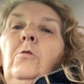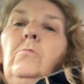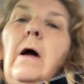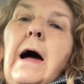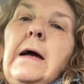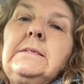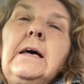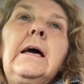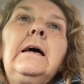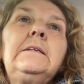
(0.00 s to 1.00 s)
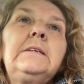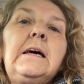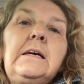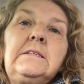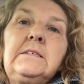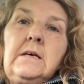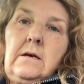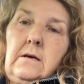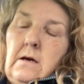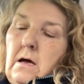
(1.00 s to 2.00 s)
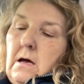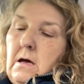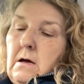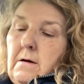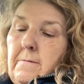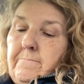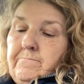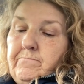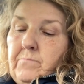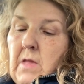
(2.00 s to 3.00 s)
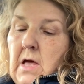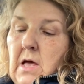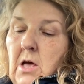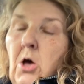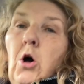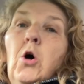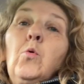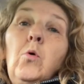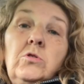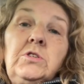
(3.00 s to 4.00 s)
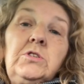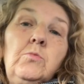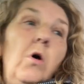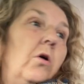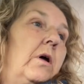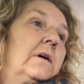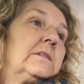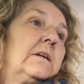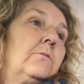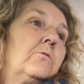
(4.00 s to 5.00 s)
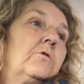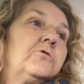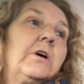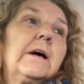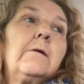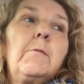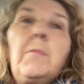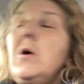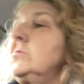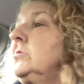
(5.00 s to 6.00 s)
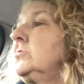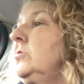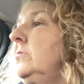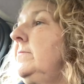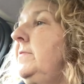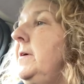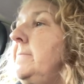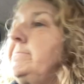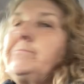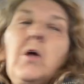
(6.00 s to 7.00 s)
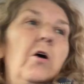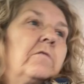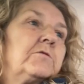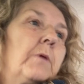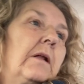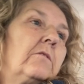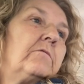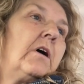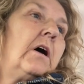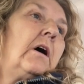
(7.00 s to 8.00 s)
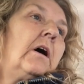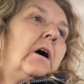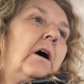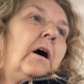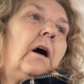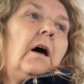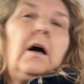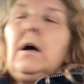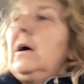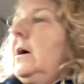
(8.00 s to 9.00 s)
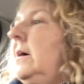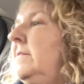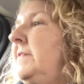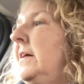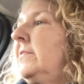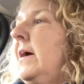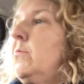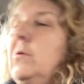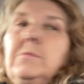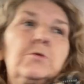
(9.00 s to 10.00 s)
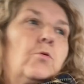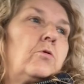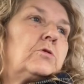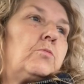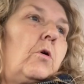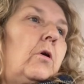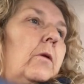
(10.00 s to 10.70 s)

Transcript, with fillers: Right, it is Uh, quarter to one. I said I was going to try and get my parcels done for half twelve. Uh, failed that one. It's quarter to one,